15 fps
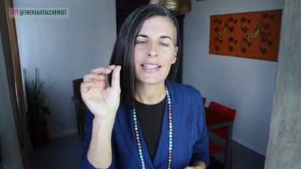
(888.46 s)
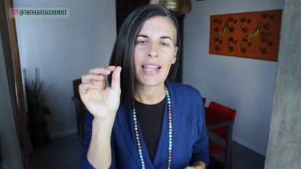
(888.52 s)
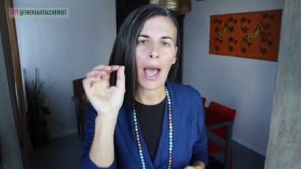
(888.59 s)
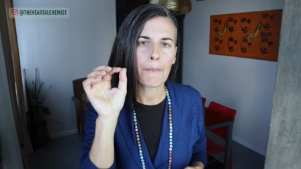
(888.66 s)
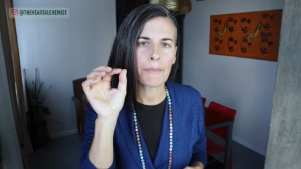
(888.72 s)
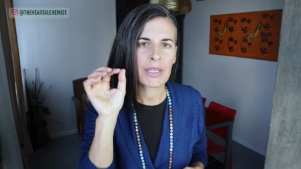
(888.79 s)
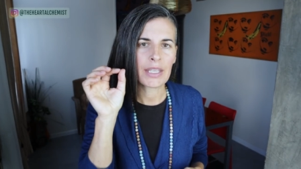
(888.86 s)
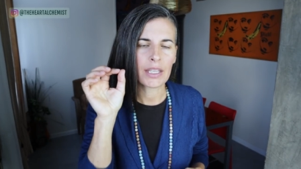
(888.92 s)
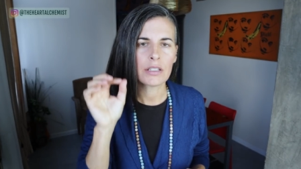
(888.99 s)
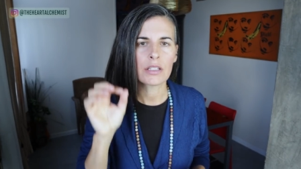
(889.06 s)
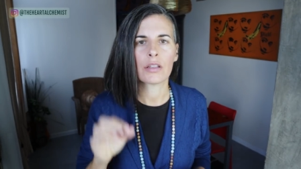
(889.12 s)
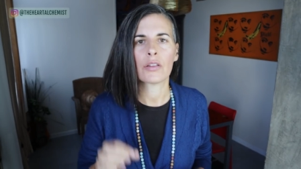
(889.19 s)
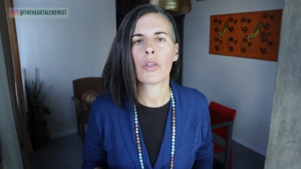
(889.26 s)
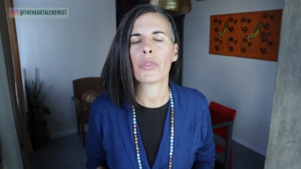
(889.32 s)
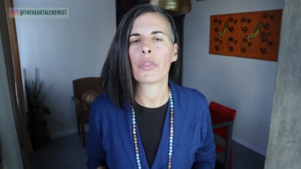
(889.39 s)
tapping
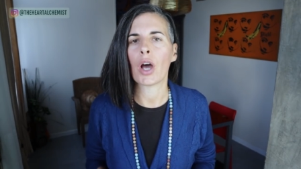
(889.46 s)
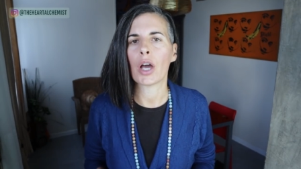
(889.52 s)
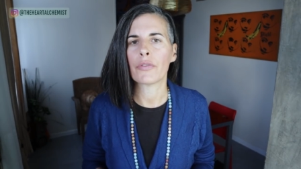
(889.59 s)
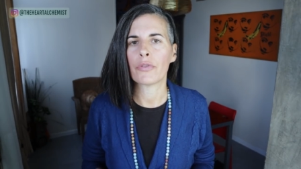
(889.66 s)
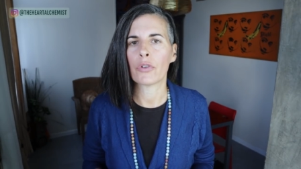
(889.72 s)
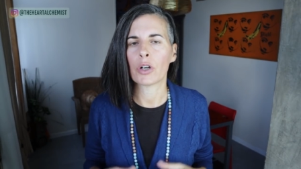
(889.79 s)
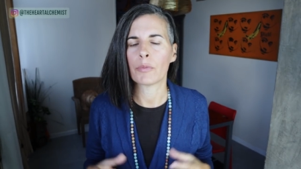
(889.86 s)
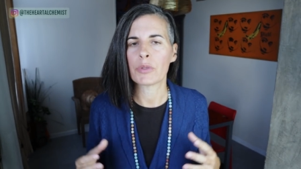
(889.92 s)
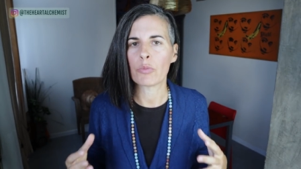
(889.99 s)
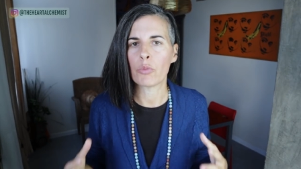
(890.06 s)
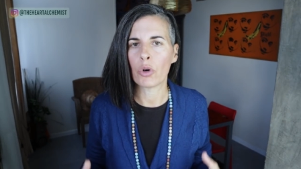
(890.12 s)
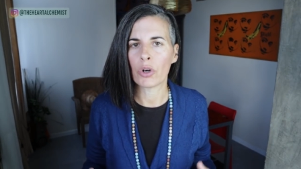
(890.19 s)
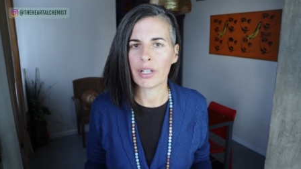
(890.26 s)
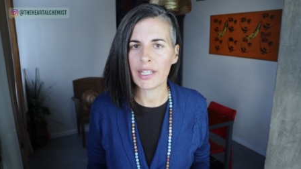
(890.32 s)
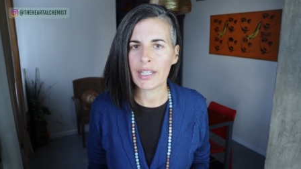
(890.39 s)
into the thought forms
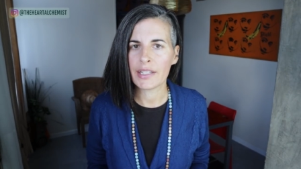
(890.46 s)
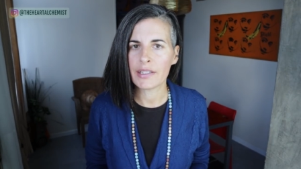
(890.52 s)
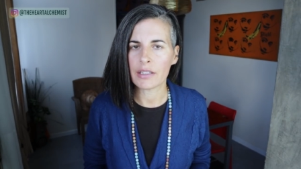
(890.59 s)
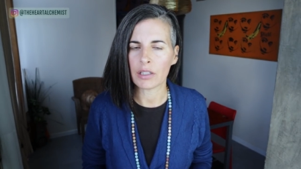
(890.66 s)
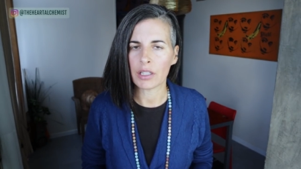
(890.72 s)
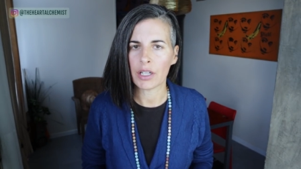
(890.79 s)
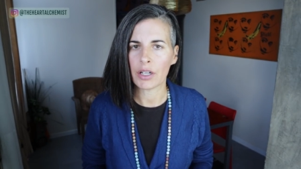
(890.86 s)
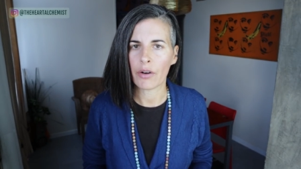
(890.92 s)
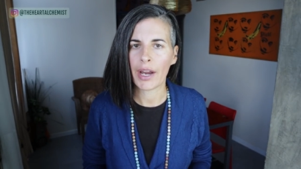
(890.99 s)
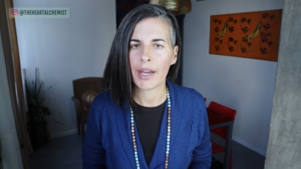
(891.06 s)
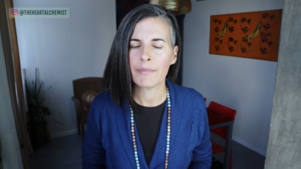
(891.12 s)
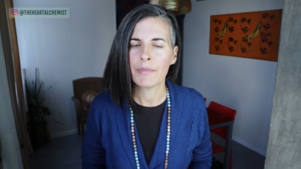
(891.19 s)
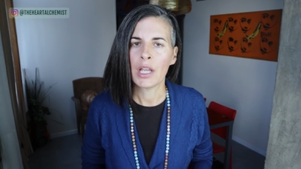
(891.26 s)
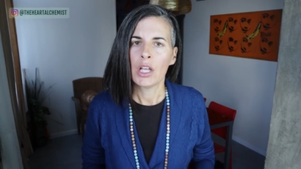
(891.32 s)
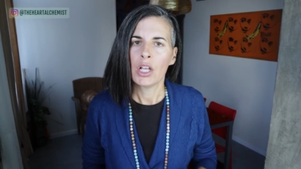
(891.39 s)
more easily, all
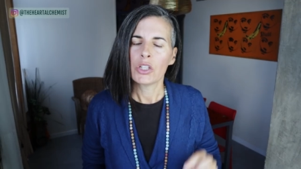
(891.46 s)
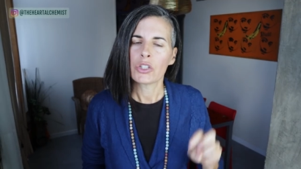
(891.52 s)
right?